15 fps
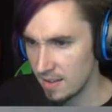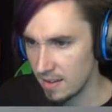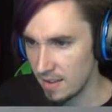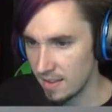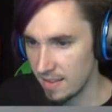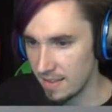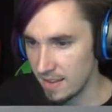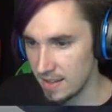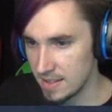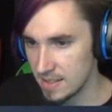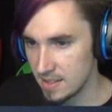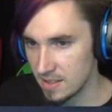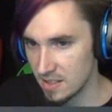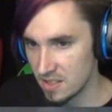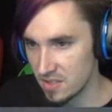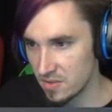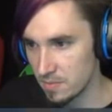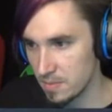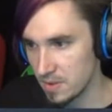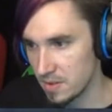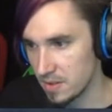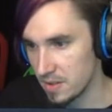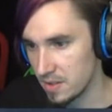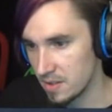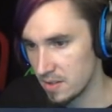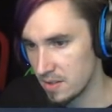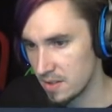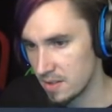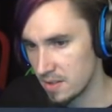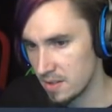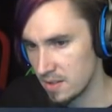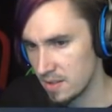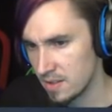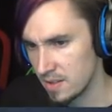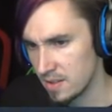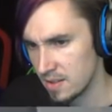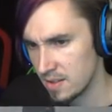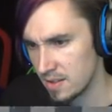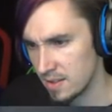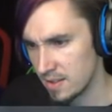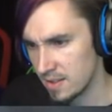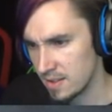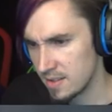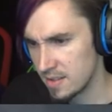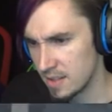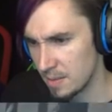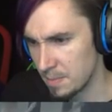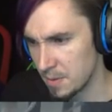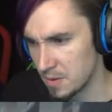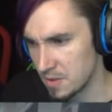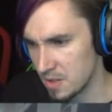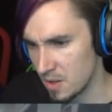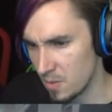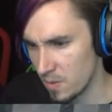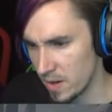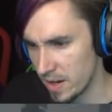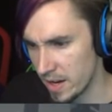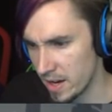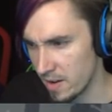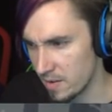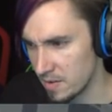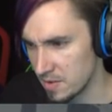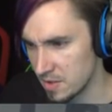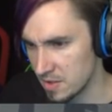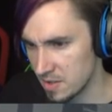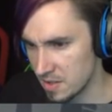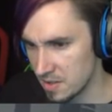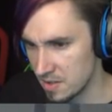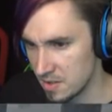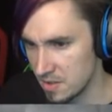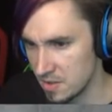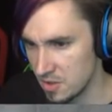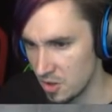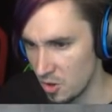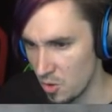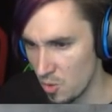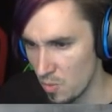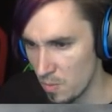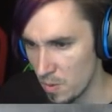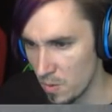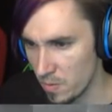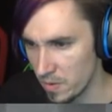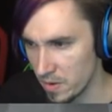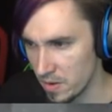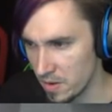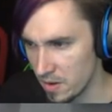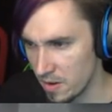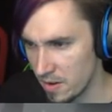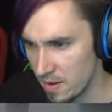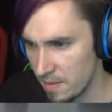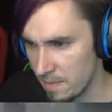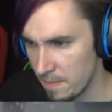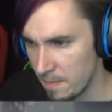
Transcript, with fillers: Yeah, this looks familiar. Except there's no way out, it's just a dome over here.